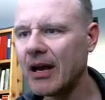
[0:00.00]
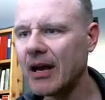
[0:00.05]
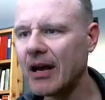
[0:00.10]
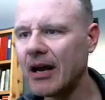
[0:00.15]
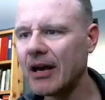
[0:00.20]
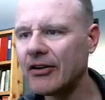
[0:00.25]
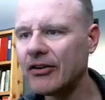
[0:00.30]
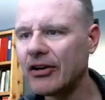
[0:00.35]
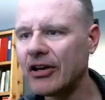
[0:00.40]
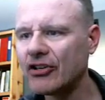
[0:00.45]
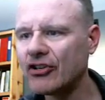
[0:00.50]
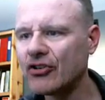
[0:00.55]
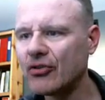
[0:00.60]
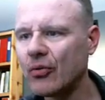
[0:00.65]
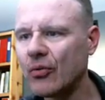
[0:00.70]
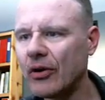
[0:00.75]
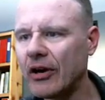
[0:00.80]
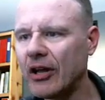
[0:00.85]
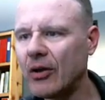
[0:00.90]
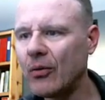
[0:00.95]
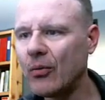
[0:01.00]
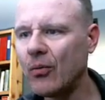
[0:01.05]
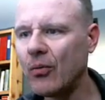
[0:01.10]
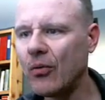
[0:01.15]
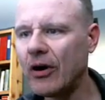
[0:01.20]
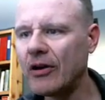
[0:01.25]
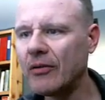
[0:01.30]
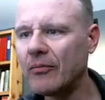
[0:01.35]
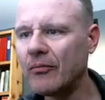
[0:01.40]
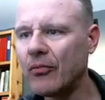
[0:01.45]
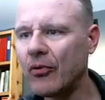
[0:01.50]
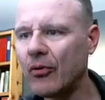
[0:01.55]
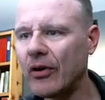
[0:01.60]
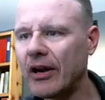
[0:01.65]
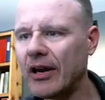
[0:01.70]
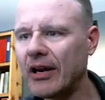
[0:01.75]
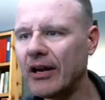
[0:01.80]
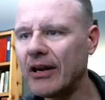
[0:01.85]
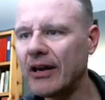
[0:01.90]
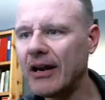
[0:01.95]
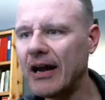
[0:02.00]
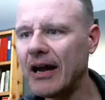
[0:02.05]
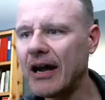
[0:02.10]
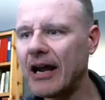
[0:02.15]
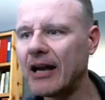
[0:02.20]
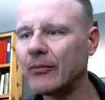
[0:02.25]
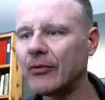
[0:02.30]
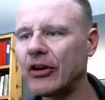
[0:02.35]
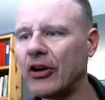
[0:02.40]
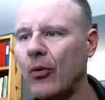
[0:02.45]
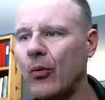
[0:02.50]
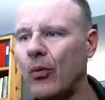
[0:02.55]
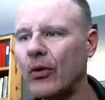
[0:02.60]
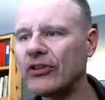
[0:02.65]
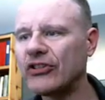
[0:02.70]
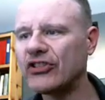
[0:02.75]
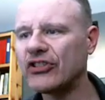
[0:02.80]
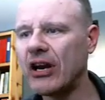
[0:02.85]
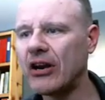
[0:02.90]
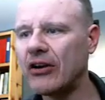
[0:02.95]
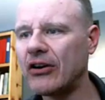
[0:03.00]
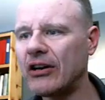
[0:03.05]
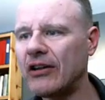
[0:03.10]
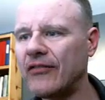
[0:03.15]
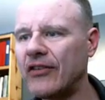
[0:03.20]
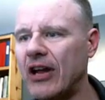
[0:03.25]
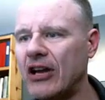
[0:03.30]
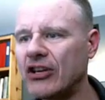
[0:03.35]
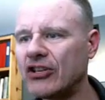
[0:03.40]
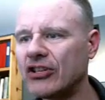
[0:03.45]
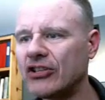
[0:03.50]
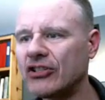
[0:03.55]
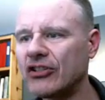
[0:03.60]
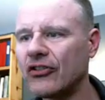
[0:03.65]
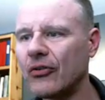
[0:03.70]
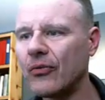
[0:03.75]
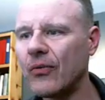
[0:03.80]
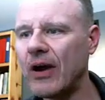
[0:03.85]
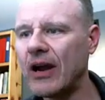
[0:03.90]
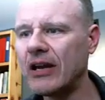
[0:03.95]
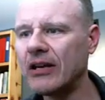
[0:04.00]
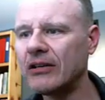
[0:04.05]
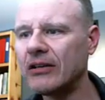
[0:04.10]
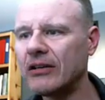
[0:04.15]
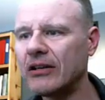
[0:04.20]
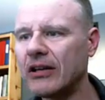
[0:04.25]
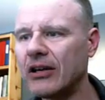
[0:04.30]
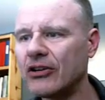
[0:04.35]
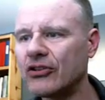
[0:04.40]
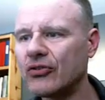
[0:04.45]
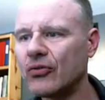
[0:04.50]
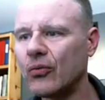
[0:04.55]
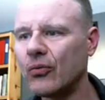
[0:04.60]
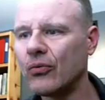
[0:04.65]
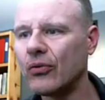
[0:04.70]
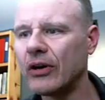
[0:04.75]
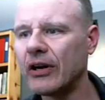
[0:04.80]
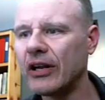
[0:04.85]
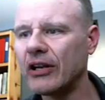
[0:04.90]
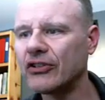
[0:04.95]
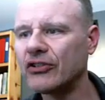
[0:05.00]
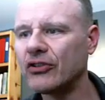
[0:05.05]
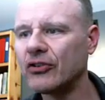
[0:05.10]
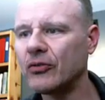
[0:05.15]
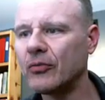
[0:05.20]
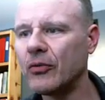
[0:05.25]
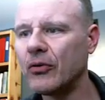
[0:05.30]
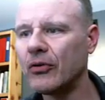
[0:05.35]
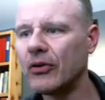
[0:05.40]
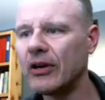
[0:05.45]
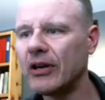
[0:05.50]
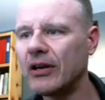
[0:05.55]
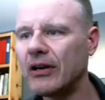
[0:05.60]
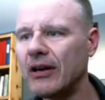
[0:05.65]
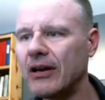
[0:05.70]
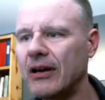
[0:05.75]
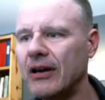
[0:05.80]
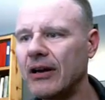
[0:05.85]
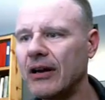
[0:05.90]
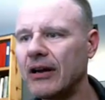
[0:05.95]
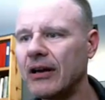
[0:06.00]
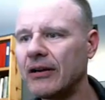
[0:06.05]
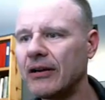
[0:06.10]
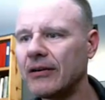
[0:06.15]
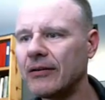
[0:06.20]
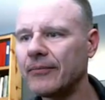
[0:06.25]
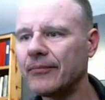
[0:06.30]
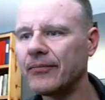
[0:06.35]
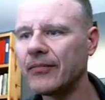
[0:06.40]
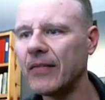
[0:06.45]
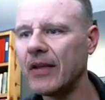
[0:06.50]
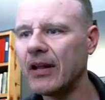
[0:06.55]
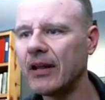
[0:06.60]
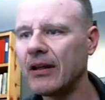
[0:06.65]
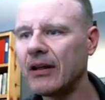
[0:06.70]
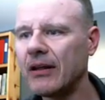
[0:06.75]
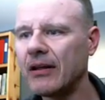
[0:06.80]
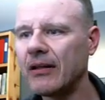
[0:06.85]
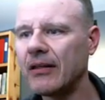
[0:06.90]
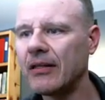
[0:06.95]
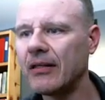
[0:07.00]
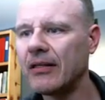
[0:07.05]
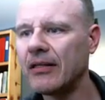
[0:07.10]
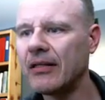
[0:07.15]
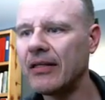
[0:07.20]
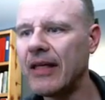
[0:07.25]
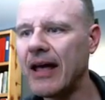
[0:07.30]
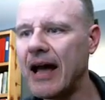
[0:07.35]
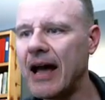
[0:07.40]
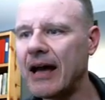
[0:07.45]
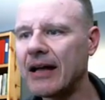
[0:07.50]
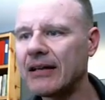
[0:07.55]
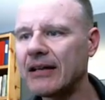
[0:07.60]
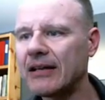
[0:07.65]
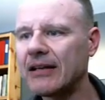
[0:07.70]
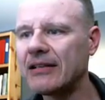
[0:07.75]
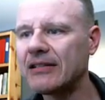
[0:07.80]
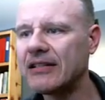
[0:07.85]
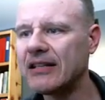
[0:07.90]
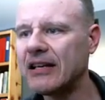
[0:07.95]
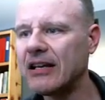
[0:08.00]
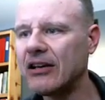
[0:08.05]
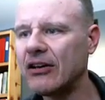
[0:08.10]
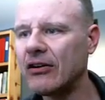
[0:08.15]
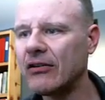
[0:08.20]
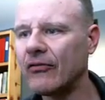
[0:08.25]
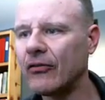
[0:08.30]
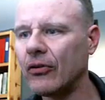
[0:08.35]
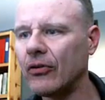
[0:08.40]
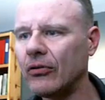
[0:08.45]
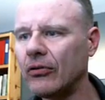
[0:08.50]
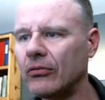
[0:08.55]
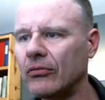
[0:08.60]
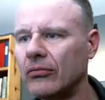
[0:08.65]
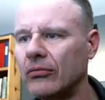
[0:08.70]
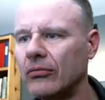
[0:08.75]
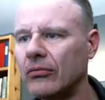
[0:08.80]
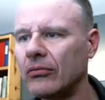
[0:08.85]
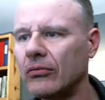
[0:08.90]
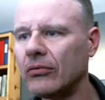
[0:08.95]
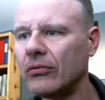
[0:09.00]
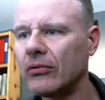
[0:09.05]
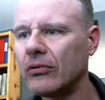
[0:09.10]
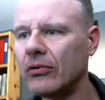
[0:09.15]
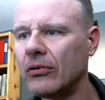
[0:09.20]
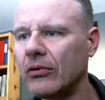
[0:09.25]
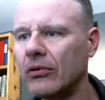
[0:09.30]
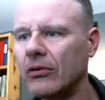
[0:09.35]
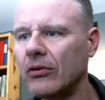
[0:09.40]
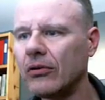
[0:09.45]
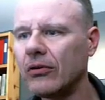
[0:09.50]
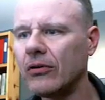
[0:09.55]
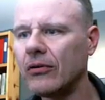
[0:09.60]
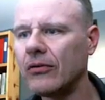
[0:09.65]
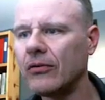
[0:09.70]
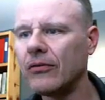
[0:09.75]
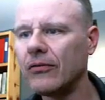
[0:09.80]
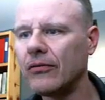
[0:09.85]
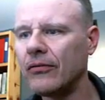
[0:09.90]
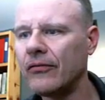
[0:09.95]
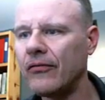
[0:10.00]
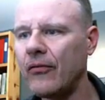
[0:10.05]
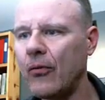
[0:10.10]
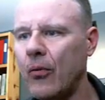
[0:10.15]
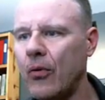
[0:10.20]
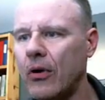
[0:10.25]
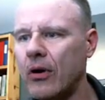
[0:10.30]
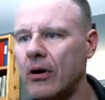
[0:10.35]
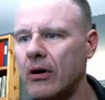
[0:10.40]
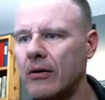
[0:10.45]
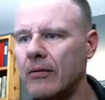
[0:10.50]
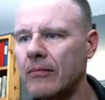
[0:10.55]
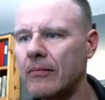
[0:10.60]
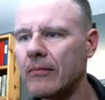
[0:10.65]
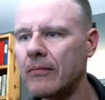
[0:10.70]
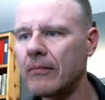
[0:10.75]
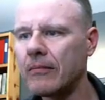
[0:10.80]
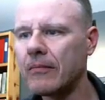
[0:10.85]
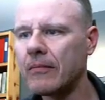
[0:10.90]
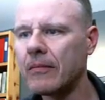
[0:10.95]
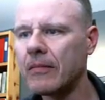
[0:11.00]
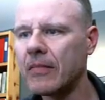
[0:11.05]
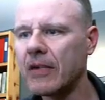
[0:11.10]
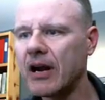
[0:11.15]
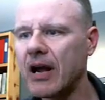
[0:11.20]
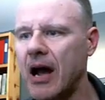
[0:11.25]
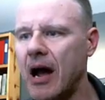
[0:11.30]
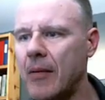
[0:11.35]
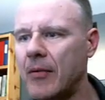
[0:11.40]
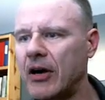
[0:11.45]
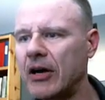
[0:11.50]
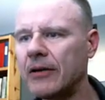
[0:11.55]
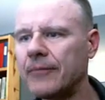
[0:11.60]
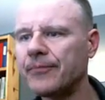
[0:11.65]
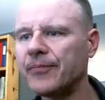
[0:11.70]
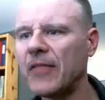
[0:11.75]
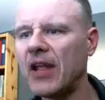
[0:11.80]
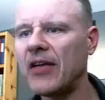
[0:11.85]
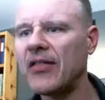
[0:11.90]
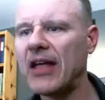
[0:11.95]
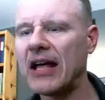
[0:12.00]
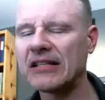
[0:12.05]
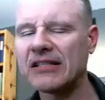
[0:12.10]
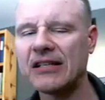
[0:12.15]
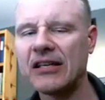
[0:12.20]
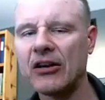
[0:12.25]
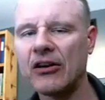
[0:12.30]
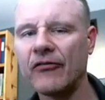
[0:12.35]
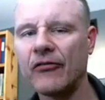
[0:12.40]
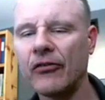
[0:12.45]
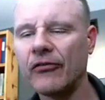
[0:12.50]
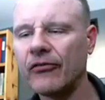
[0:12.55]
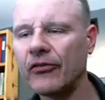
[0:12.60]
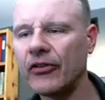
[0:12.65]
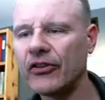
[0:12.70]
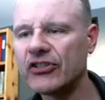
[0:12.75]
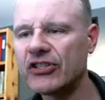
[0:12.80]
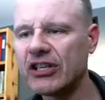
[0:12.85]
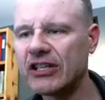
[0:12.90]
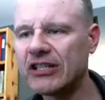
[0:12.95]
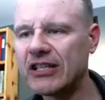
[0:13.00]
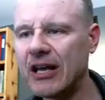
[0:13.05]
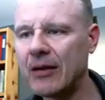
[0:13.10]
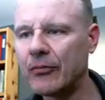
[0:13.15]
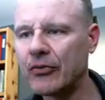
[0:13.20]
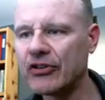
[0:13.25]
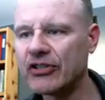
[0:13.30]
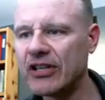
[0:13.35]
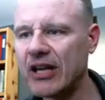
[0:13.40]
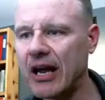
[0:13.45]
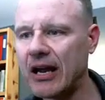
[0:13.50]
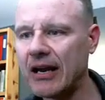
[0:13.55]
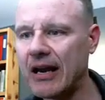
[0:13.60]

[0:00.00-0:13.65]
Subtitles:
you get 21.9. When you go one standard deviation to the right, you get 22.9. That is the interval for, comma, that's the interval for the 68%.